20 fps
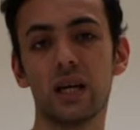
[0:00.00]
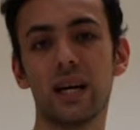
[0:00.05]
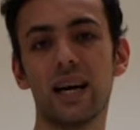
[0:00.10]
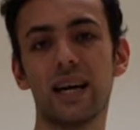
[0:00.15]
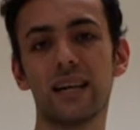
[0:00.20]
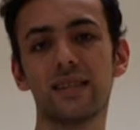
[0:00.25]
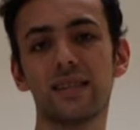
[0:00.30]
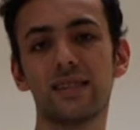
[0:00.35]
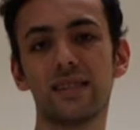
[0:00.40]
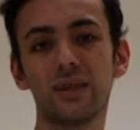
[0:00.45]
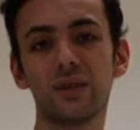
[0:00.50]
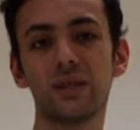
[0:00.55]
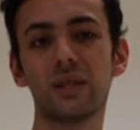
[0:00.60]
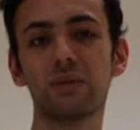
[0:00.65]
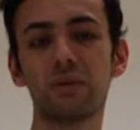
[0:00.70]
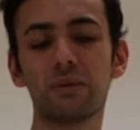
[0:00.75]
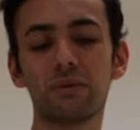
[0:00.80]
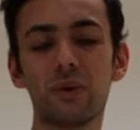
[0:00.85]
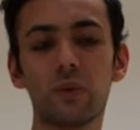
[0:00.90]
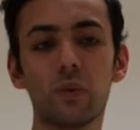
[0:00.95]
and it still
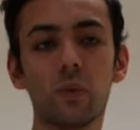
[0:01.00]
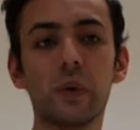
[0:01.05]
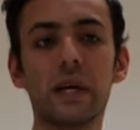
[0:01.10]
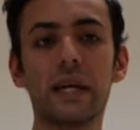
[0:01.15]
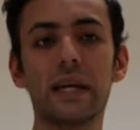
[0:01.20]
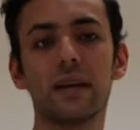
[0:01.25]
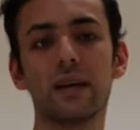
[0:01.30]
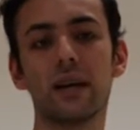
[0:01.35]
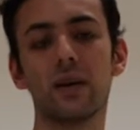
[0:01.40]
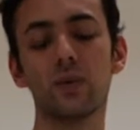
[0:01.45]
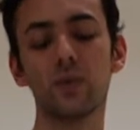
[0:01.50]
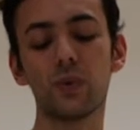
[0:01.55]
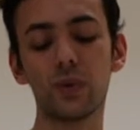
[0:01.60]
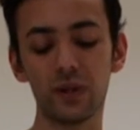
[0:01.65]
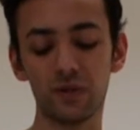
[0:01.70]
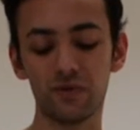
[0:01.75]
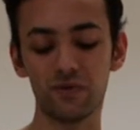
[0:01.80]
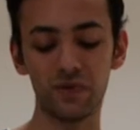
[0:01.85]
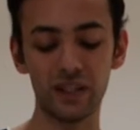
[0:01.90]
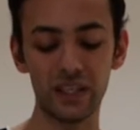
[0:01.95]
seems a bit weak. I
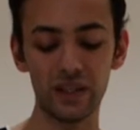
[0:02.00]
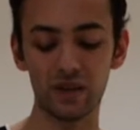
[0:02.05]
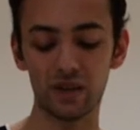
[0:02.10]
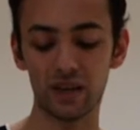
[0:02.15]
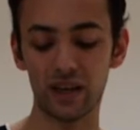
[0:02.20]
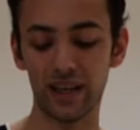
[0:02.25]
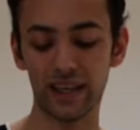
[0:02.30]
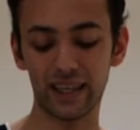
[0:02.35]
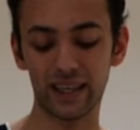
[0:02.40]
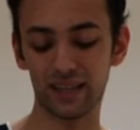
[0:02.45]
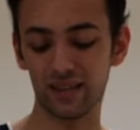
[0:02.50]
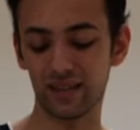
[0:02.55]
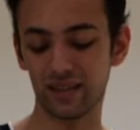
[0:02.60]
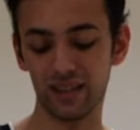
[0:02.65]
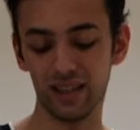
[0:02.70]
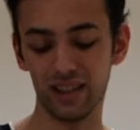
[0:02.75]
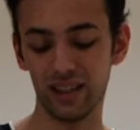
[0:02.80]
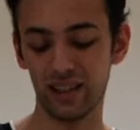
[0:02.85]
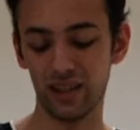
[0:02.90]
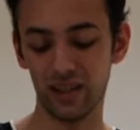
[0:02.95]
always feel like,
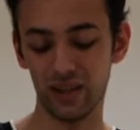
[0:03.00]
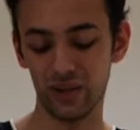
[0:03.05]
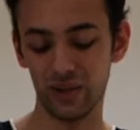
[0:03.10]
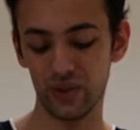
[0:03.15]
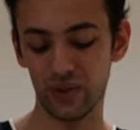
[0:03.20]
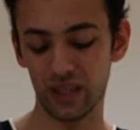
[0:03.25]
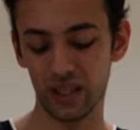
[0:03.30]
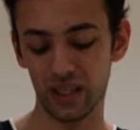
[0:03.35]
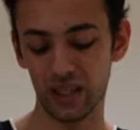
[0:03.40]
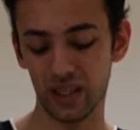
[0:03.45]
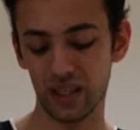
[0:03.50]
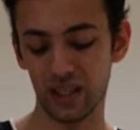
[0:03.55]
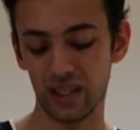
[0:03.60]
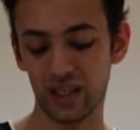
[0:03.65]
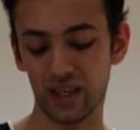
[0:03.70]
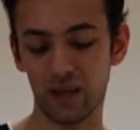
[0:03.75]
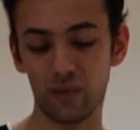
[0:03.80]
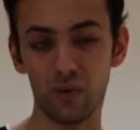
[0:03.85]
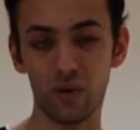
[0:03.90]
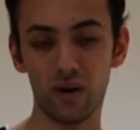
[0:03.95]

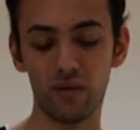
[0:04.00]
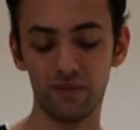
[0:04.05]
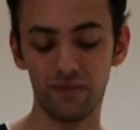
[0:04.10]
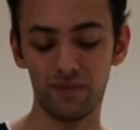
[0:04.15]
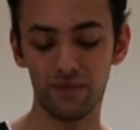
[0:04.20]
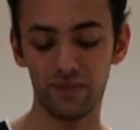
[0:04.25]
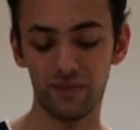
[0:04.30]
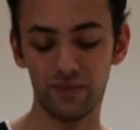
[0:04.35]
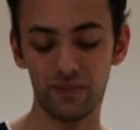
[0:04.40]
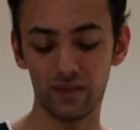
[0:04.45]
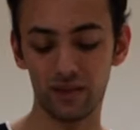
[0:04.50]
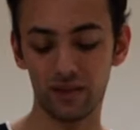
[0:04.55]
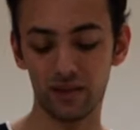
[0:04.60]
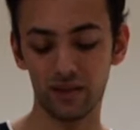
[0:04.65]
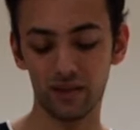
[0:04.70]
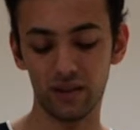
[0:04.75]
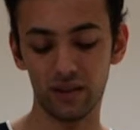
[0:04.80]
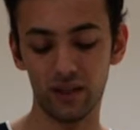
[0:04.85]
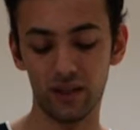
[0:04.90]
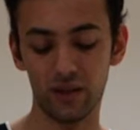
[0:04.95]
I'm one
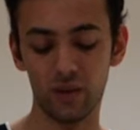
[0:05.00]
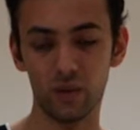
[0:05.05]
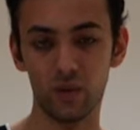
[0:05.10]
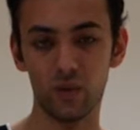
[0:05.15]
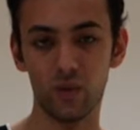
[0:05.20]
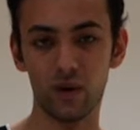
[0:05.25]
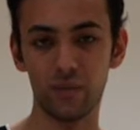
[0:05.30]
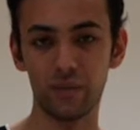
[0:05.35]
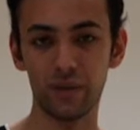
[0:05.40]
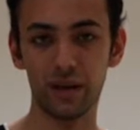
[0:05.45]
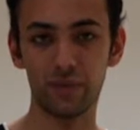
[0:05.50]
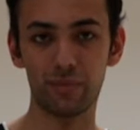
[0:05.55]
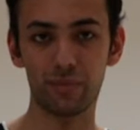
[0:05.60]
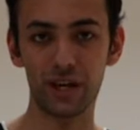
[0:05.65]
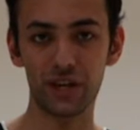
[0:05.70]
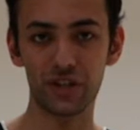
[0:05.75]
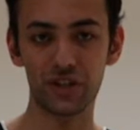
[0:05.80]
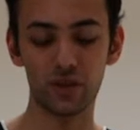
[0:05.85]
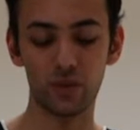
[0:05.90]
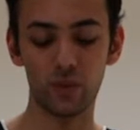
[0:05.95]
bit of
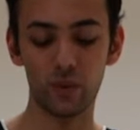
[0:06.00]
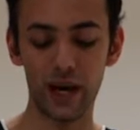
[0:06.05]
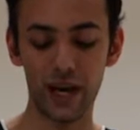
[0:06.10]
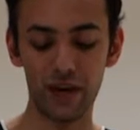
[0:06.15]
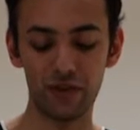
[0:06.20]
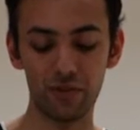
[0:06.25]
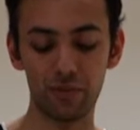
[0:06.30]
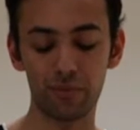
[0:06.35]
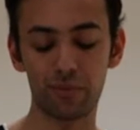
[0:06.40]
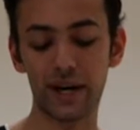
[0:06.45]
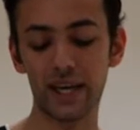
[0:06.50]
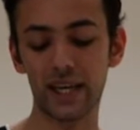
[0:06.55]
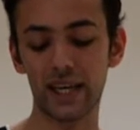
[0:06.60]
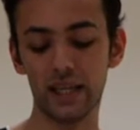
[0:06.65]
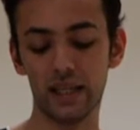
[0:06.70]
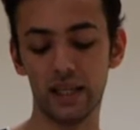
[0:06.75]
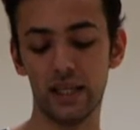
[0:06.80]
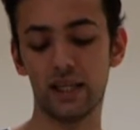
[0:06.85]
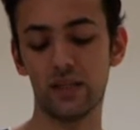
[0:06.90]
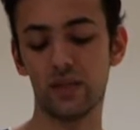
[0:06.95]
pressure away from
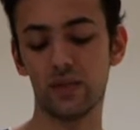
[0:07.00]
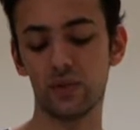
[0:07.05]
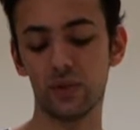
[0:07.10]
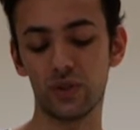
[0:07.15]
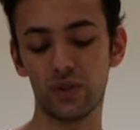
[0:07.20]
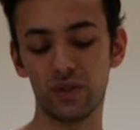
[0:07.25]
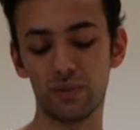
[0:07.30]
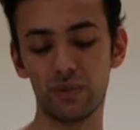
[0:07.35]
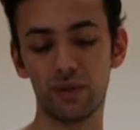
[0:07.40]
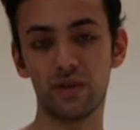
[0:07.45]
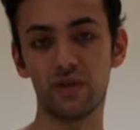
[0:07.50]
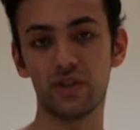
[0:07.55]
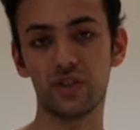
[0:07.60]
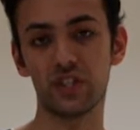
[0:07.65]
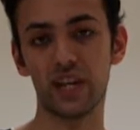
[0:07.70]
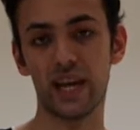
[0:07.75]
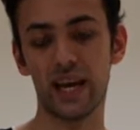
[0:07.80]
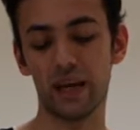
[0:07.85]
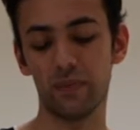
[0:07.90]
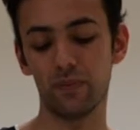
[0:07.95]
breaking these, which is a bit of a
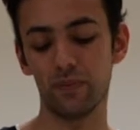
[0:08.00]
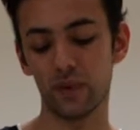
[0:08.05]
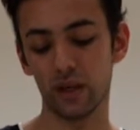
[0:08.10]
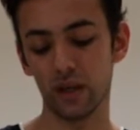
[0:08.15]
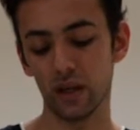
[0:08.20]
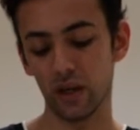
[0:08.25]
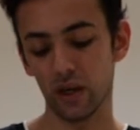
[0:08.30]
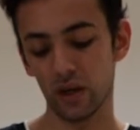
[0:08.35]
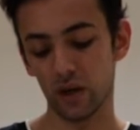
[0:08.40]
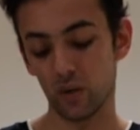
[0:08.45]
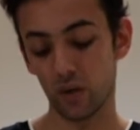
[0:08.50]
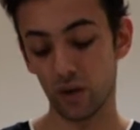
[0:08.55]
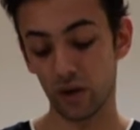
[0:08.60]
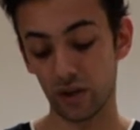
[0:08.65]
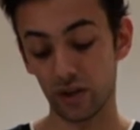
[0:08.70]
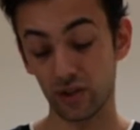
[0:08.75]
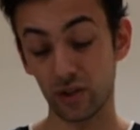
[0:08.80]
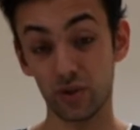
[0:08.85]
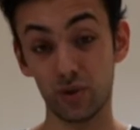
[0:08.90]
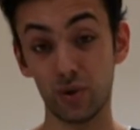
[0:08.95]
shame.
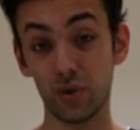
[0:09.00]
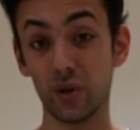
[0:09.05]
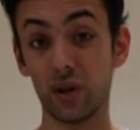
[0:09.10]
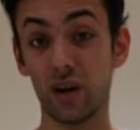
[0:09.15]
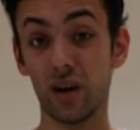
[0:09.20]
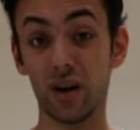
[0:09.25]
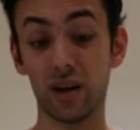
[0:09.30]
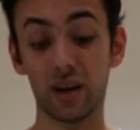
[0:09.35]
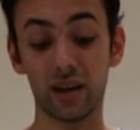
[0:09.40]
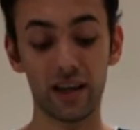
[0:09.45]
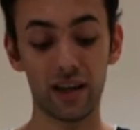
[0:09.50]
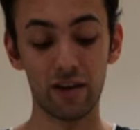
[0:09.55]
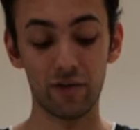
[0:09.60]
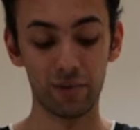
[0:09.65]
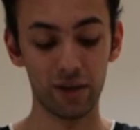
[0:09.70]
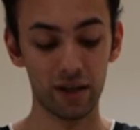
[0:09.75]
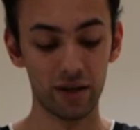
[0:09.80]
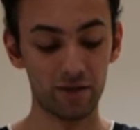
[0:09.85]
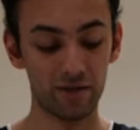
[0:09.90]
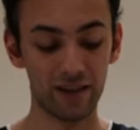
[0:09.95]
Whereas TrueDark have
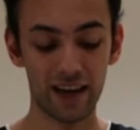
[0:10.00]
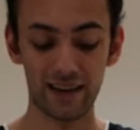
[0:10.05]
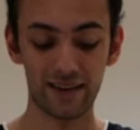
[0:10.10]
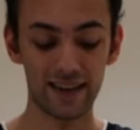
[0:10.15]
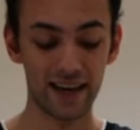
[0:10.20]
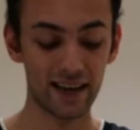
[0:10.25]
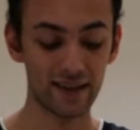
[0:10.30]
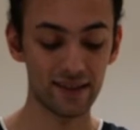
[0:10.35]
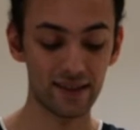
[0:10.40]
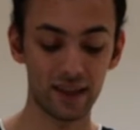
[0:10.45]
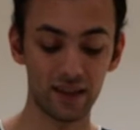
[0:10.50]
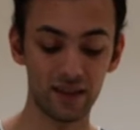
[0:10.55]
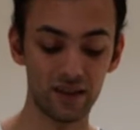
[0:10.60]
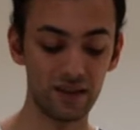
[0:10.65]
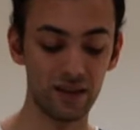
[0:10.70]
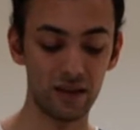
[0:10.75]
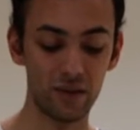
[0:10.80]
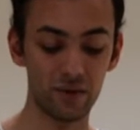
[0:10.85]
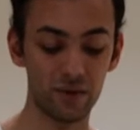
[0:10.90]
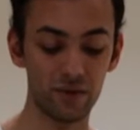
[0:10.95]
been fantastic in
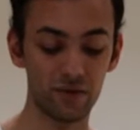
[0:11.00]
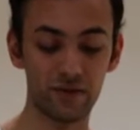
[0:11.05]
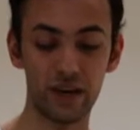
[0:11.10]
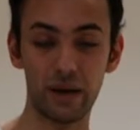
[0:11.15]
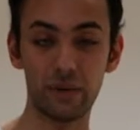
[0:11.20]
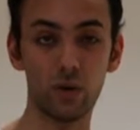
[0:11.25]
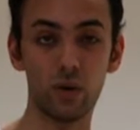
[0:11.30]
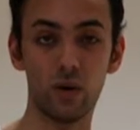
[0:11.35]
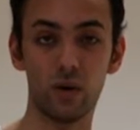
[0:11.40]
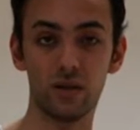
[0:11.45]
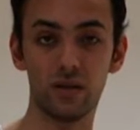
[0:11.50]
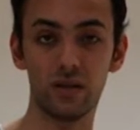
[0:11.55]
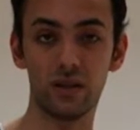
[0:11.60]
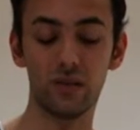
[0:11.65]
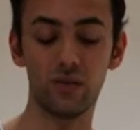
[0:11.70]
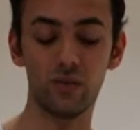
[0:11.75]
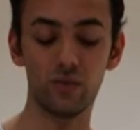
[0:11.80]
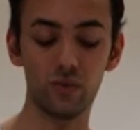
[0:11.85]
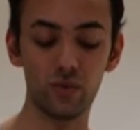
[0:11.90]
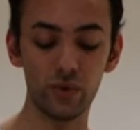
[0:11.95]
terms of frame
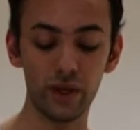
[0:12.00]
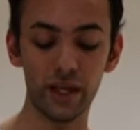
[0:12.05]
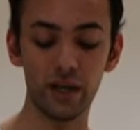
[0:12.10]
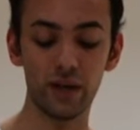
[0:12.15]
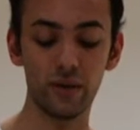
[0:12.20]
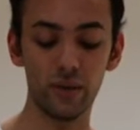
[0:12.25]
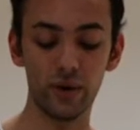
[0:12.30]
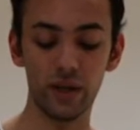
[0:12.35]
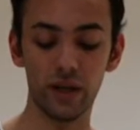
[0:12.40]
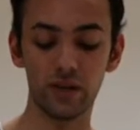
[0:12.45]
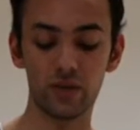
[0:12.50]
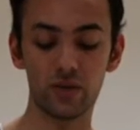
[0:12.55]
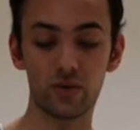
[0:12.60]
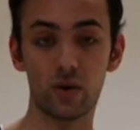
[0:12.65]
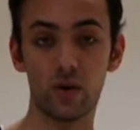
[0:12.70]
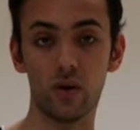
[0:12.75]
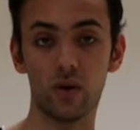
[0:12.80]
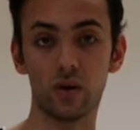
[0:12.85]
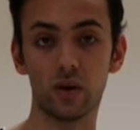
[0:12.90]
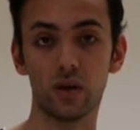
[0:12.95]
quality, really
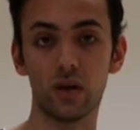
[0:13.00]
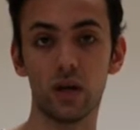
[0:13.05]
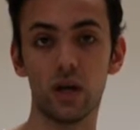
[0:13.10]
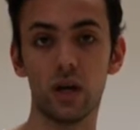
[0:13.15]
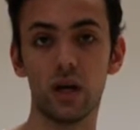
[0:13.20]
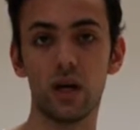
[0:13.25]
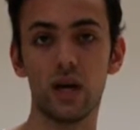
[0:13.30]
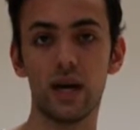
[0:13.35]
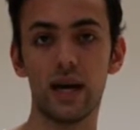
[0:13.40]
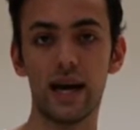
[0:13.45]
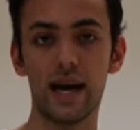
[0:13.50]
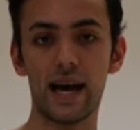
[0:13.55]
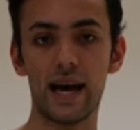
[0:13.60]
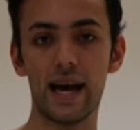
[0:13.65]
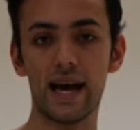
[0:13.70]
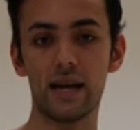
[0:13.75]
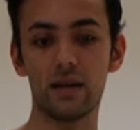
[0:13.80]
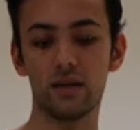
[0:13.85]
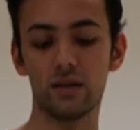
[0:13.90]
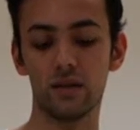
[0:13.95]
strong,
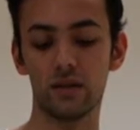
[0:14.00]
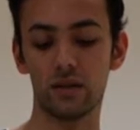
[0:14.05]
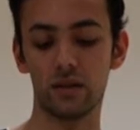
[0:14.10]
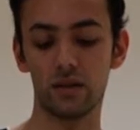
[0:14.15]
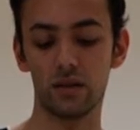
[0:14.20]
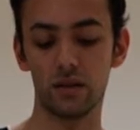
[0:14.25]
and